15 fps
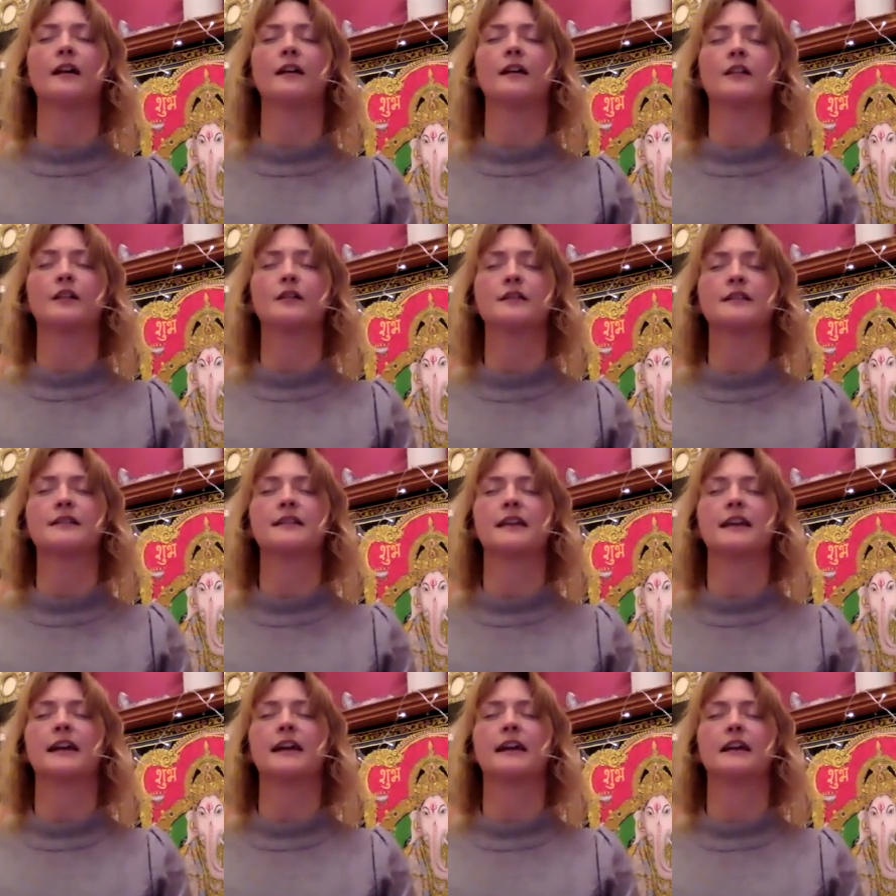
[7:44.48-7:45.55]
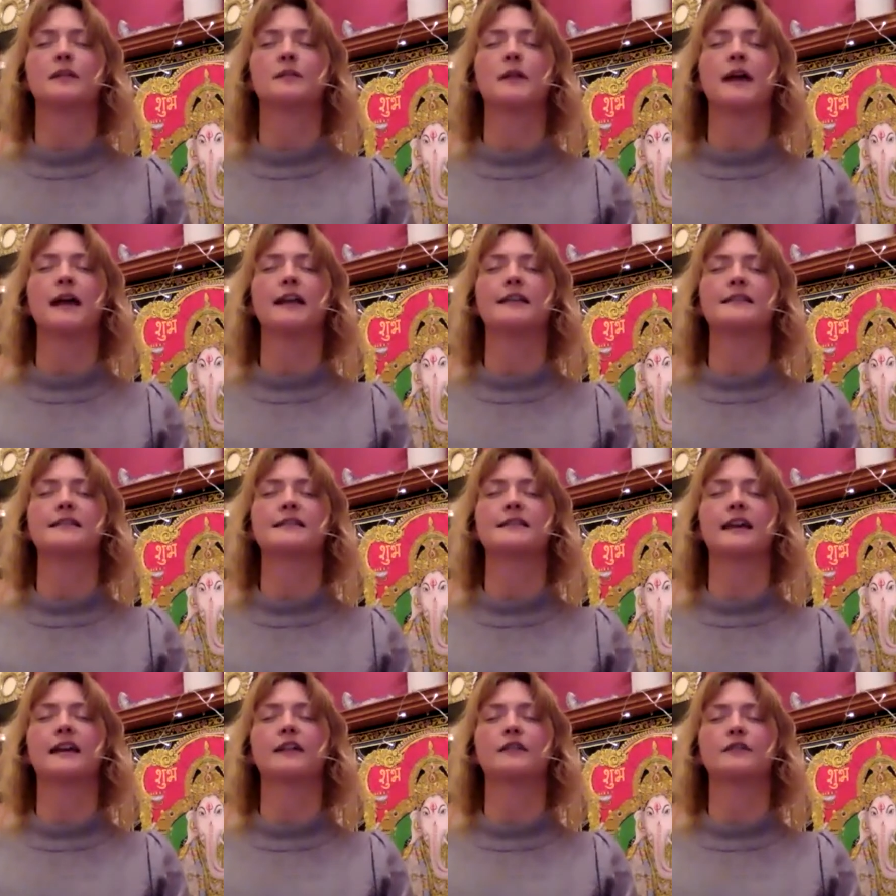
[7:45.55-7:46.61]
Noticing the
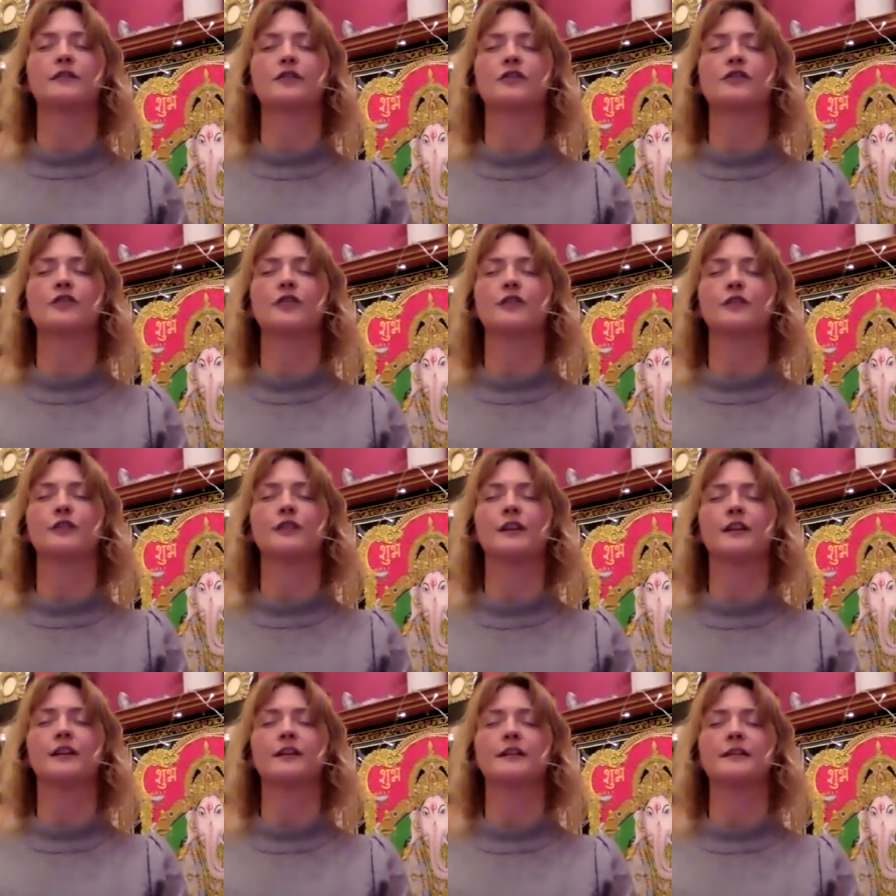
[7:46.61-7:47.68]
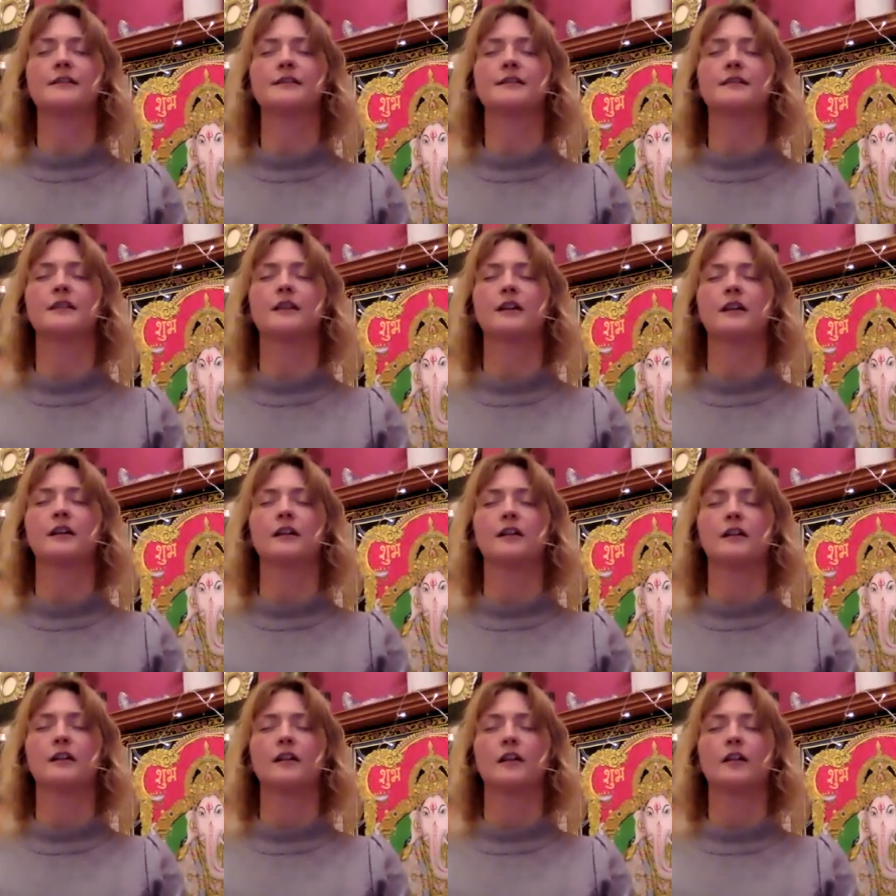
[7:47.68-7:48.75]
balancing of your shoulders,
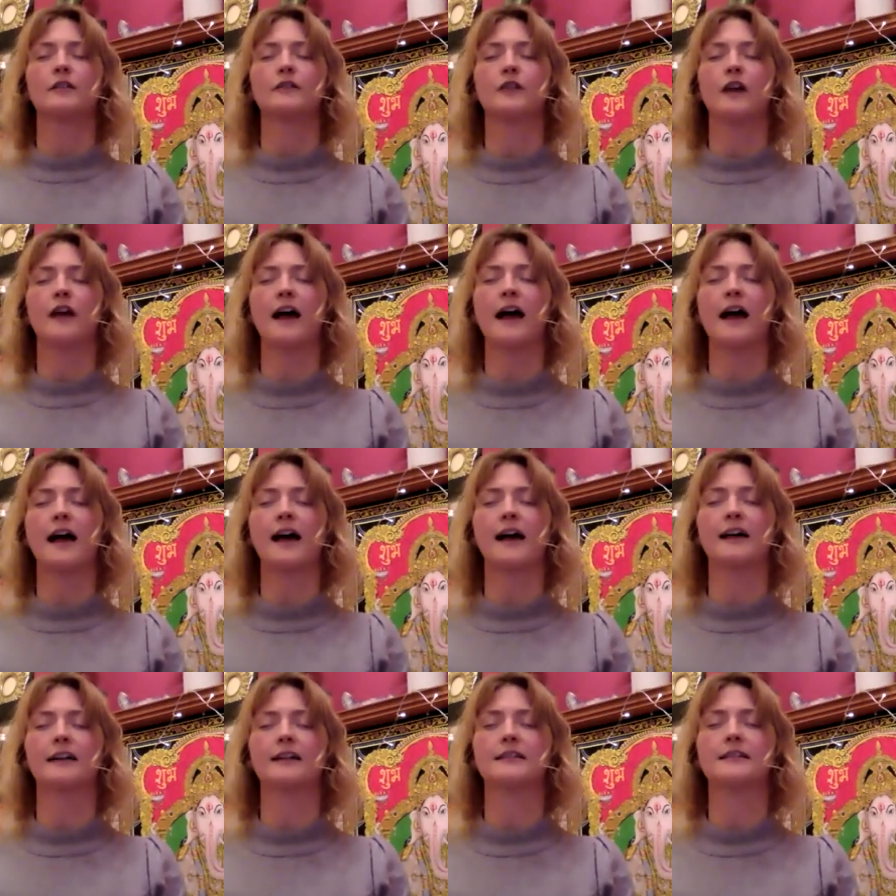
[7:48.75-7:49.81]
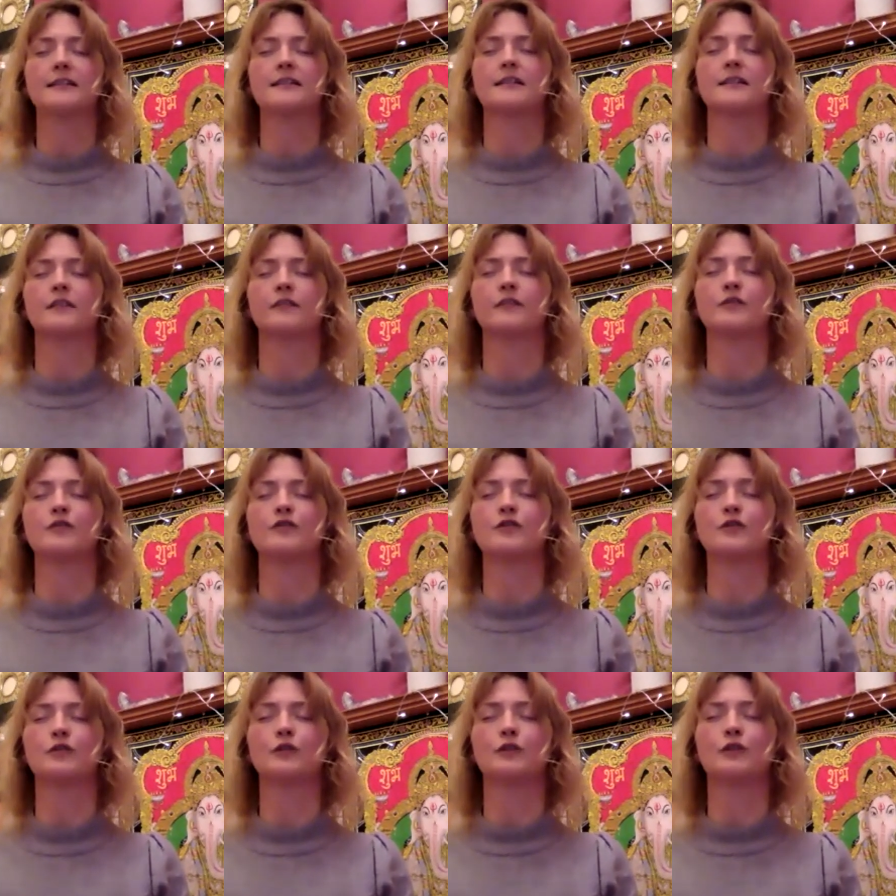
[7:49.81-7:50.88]
of your head, of your
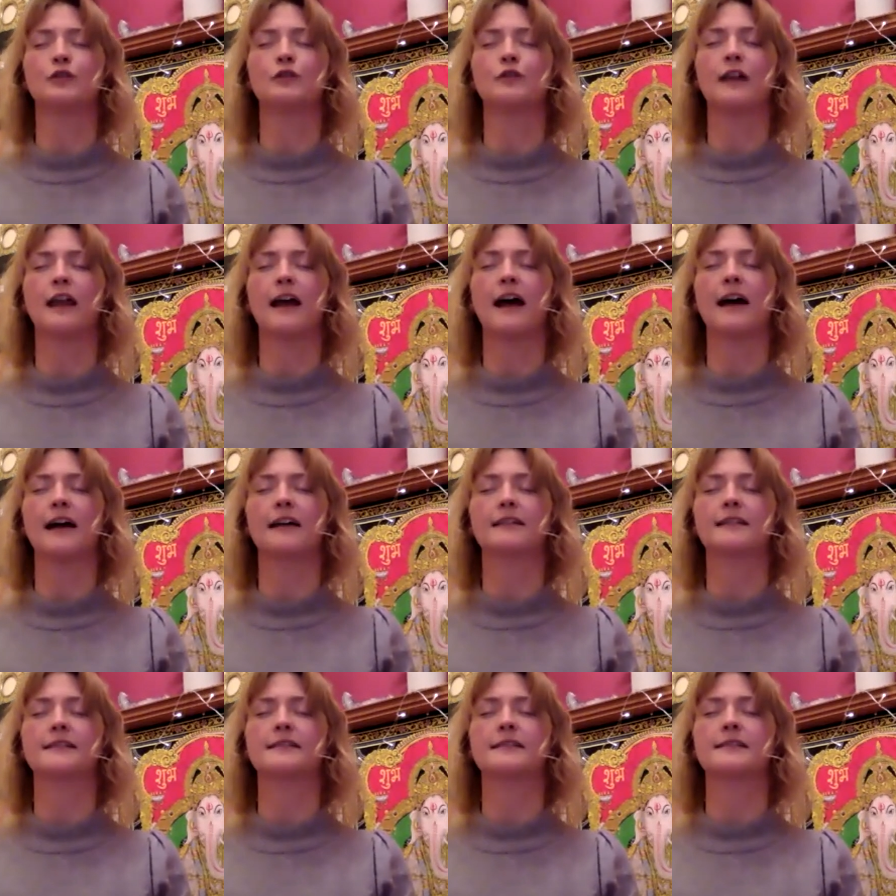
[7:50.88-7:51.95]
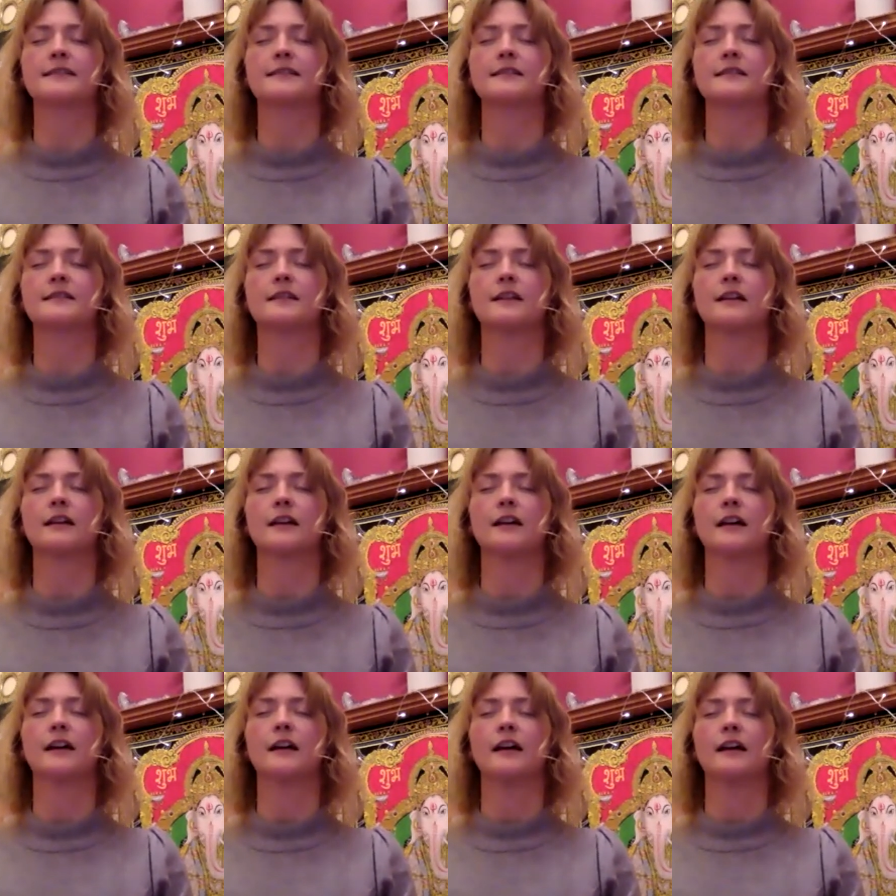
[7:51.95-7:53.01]
jaw relaxed,
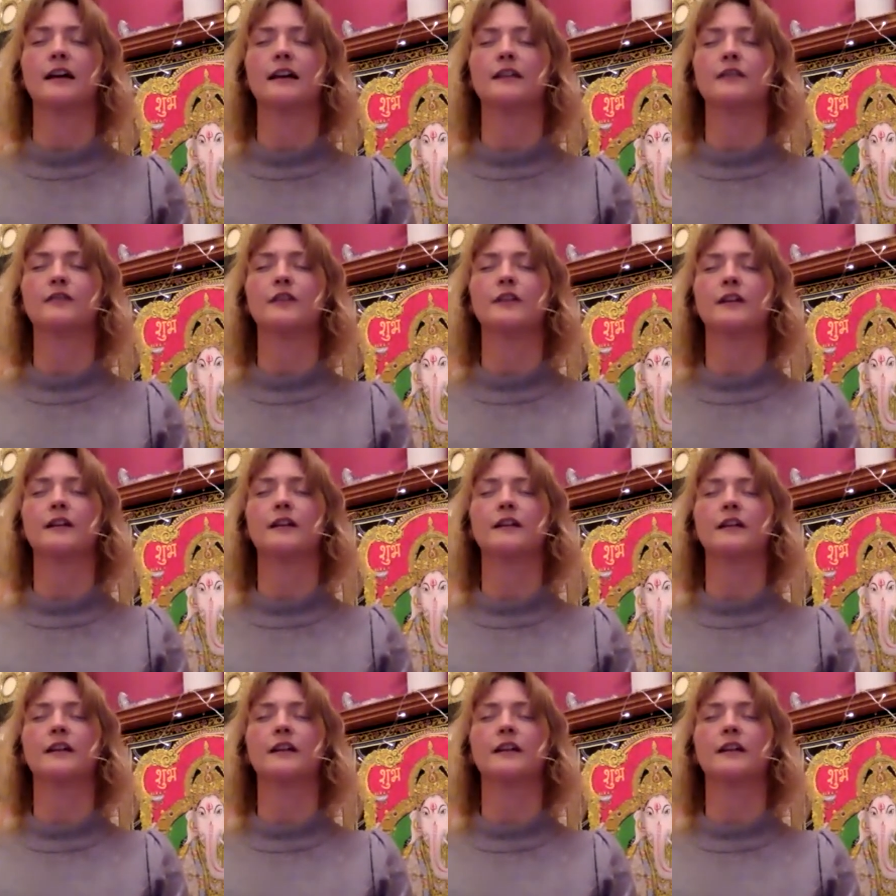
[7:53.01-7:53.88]
and even